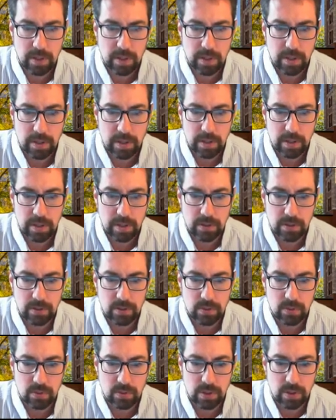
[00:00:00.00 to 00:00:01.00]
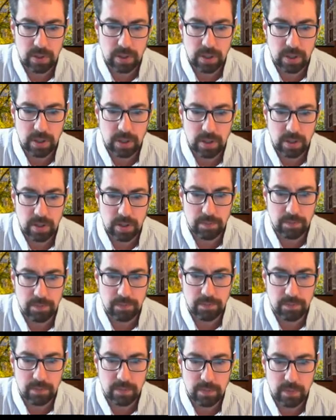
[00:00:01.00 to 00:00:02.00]
if
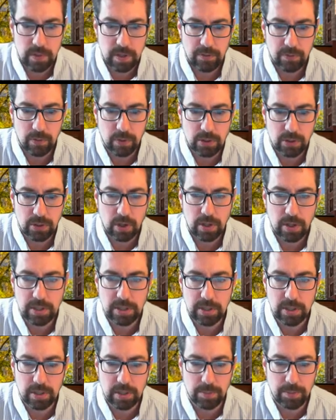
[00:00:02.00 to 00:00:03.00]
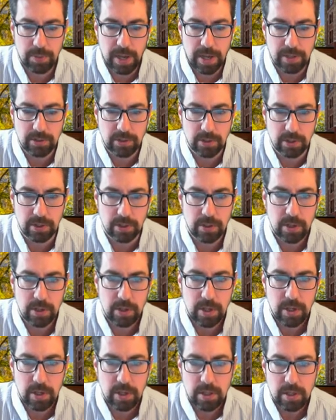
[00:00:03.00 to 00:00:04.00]
we're charging a capacitor.
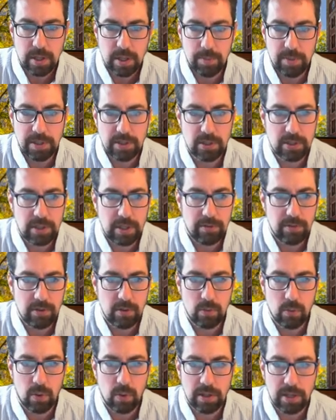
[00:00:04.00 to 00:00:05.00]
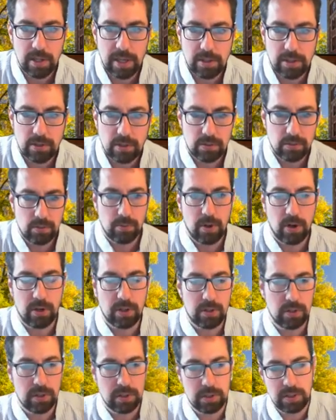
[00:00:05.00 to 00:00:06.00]
Let me just give you one last
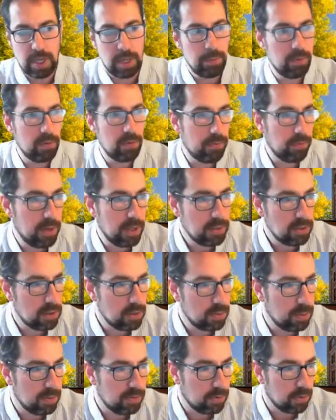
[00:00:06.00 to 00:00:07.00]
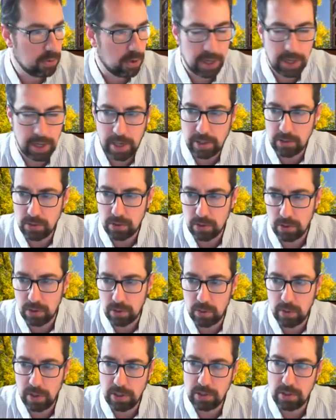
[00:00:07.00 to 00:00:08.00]
numerical example, Francis, before I answer your
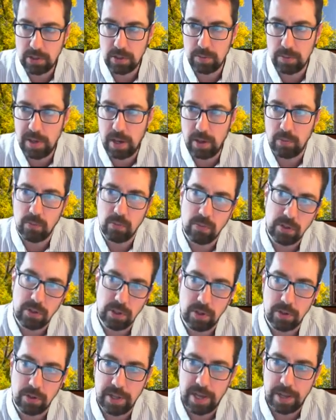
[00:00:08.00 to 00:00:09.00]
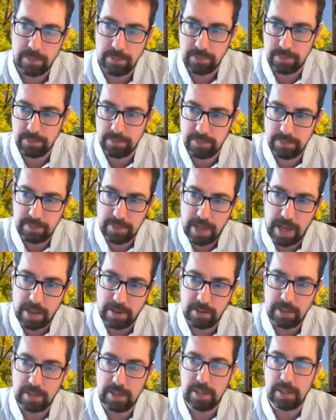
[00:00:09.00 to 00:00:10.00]
question about, that
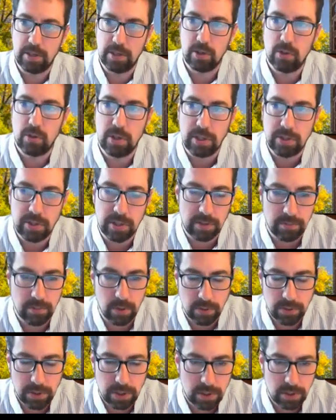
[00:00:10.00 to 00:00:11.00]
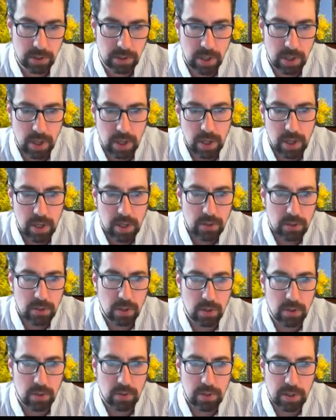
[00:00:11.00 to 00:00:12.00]
increasing voltage.
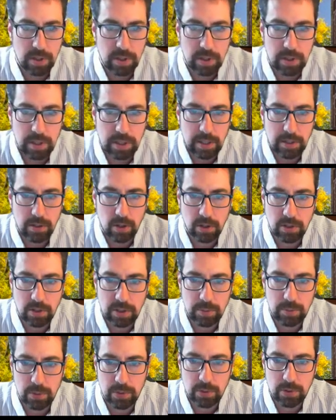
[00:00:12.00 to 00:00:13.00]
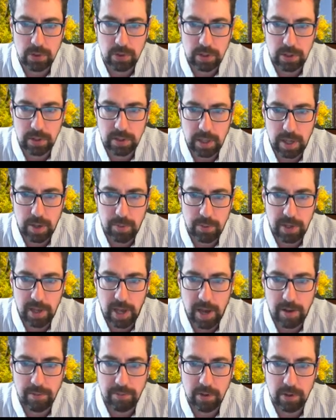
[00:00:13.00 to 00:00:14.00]
So in our simple circuit that we
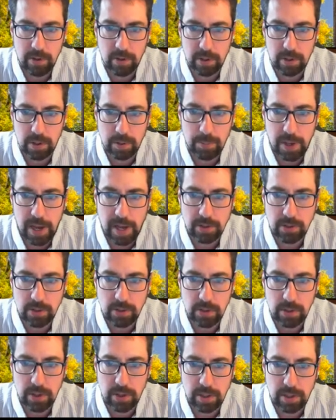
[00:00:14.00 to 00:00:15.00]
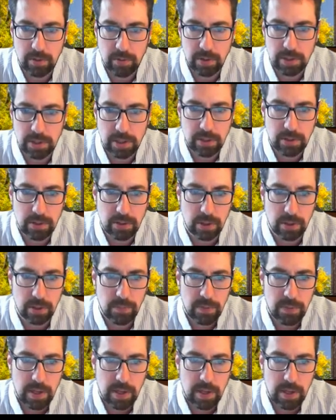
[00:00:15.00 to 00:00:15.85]
have here, a capacitor and a resistor,